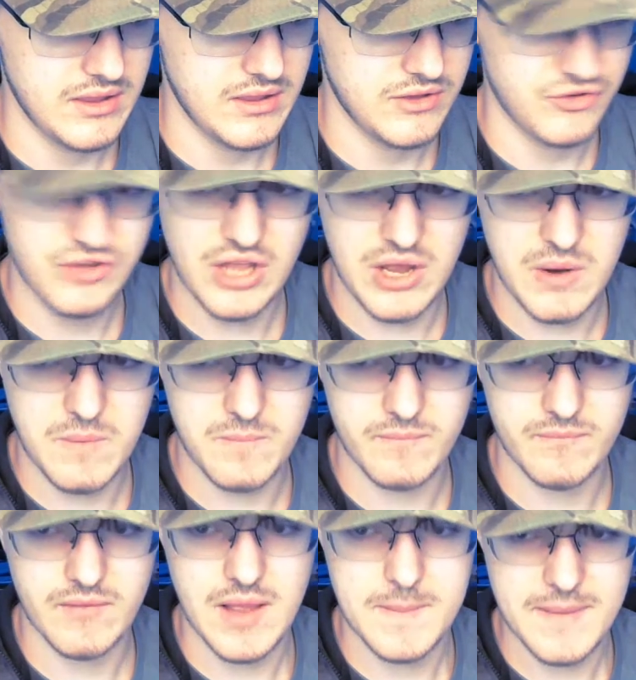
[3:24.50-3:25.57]
so
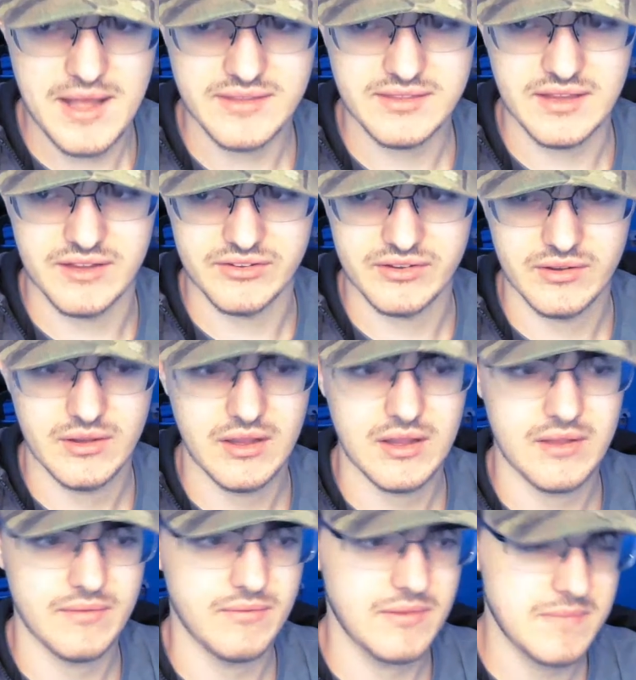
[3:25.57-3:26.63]
about this,
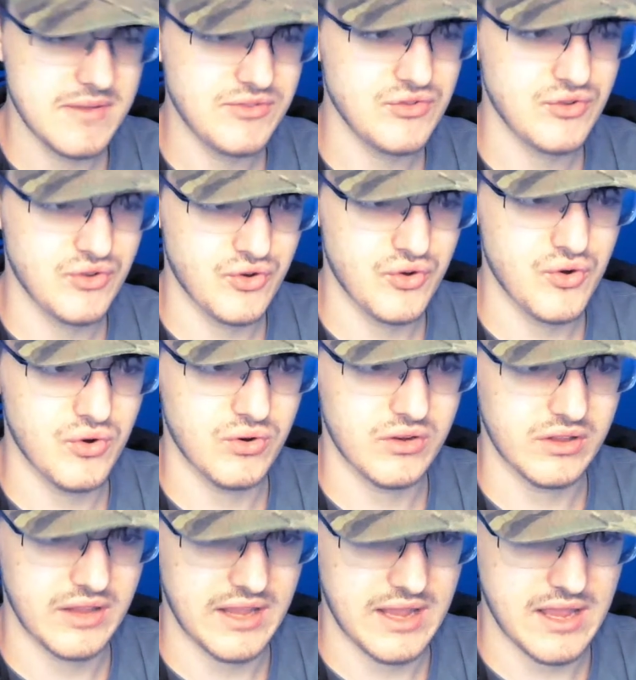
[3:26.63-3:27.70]
the Mystic Crew
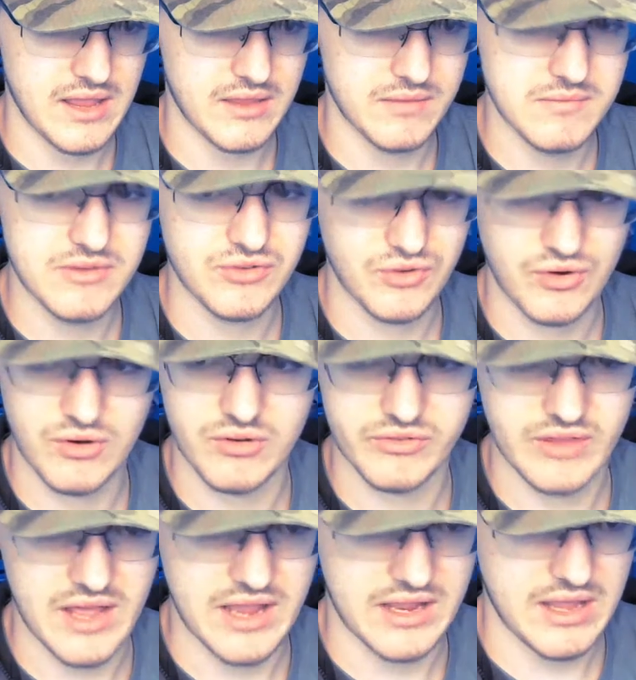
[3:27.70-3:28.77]
clan, the Mystic Crew is
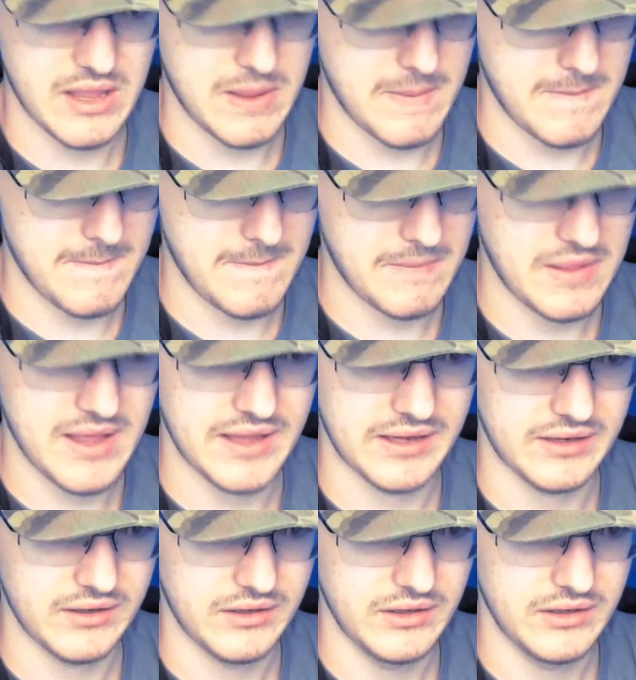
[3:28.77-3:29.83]
like, um, like,
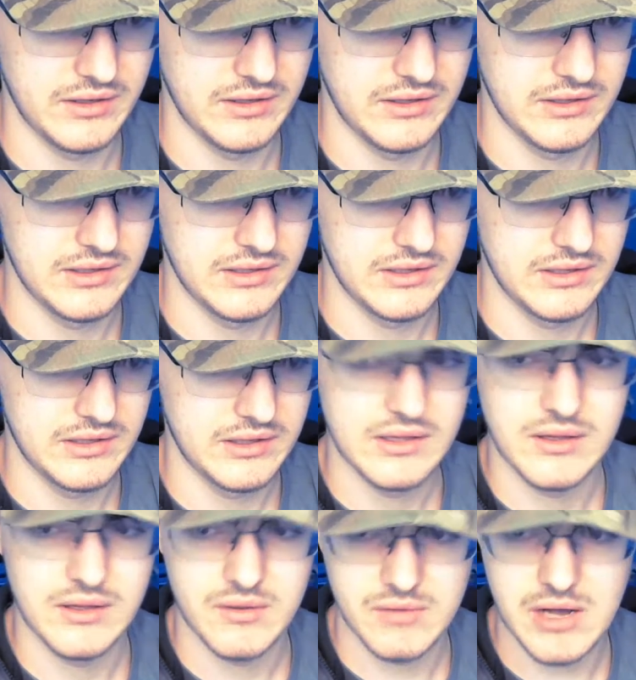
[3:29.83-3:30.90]

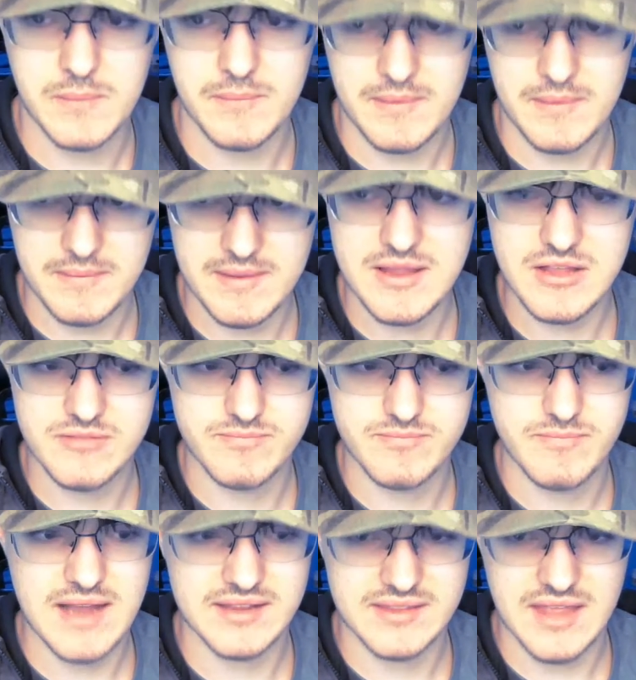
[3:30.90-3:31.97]
well, it used
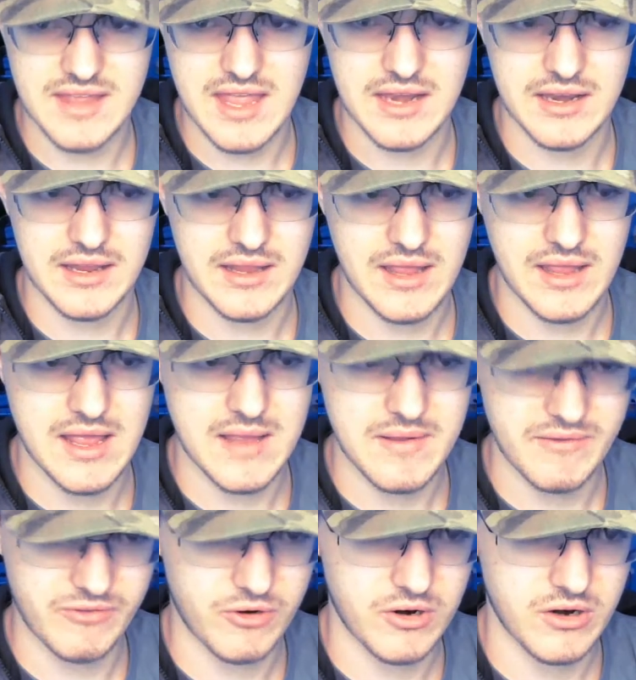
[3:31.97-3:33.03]
back then uh,
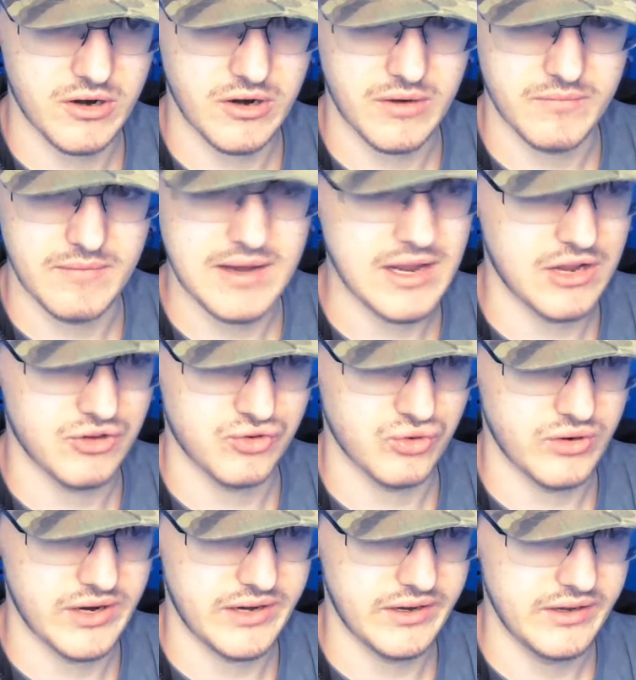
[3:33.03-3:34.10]
before many others
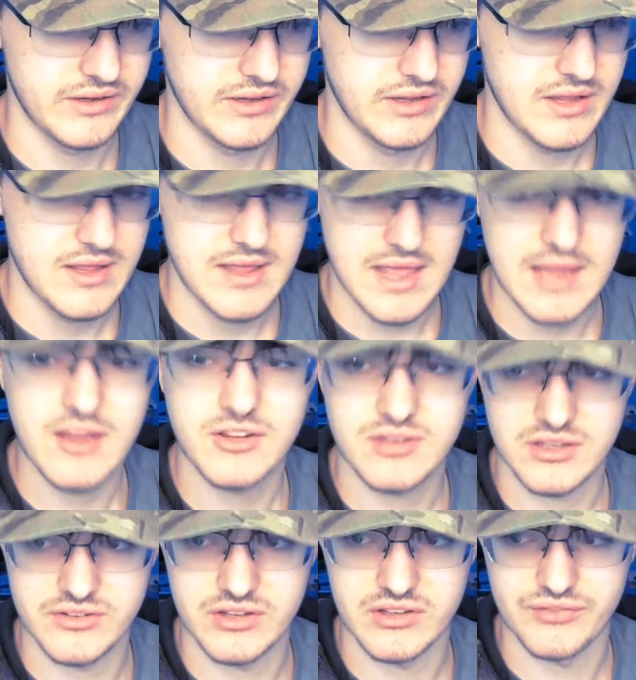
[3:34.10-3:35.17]
joined. It used to
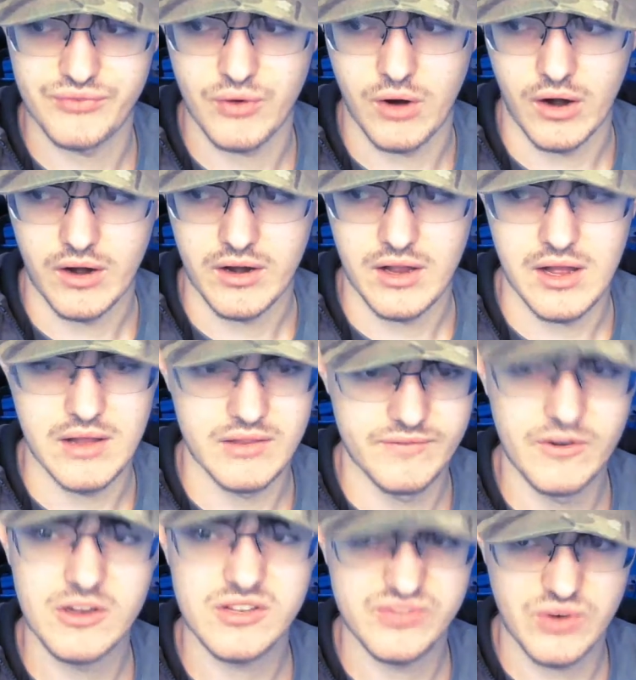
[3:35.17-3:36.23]
consist of four. Uh, the
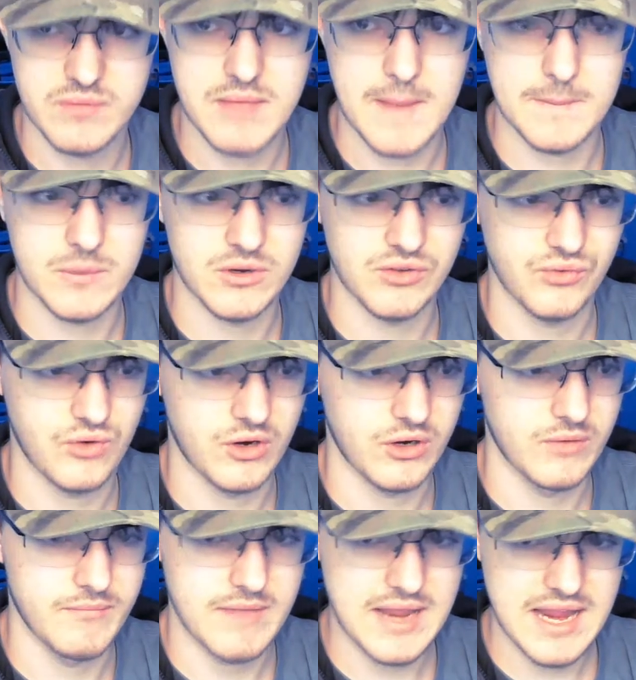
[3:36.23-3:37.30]
first four members
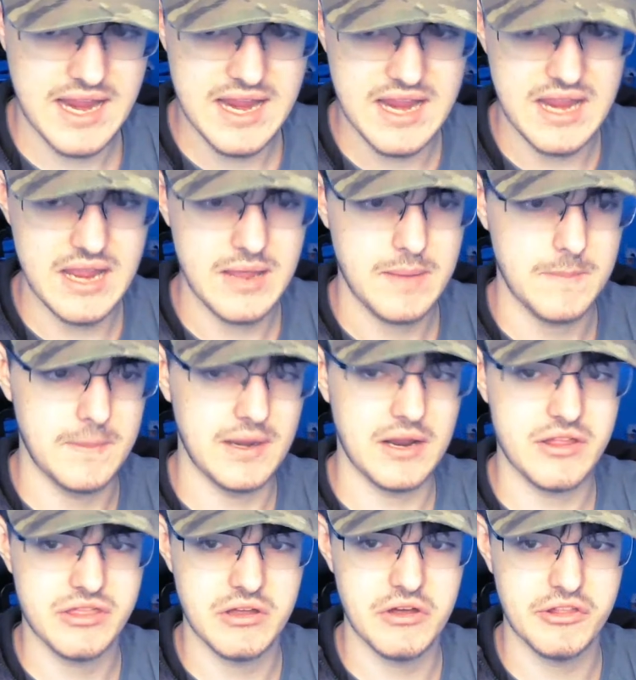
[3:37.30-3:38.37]
were me,
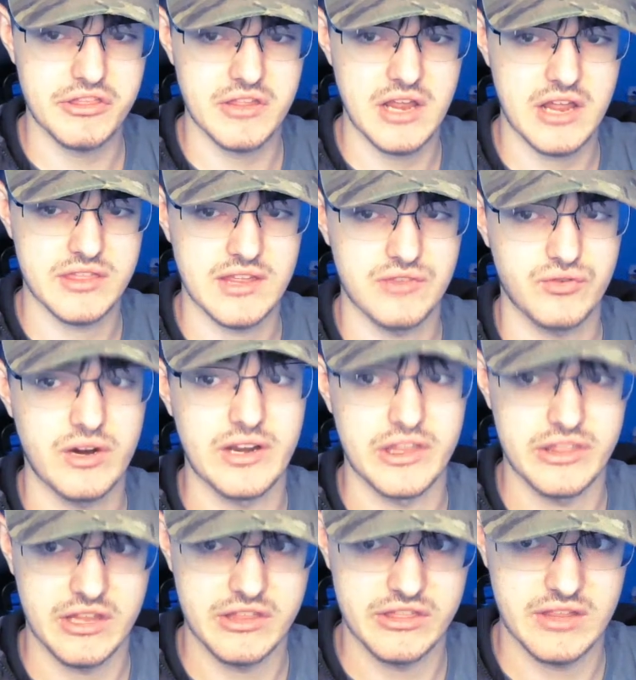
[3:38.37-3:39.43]
Soda Six. that's right,
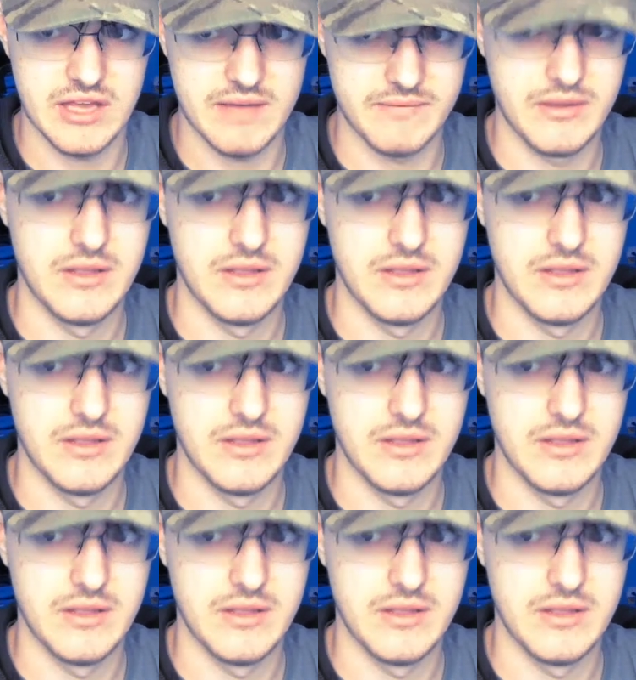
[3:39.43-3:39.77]
six sub,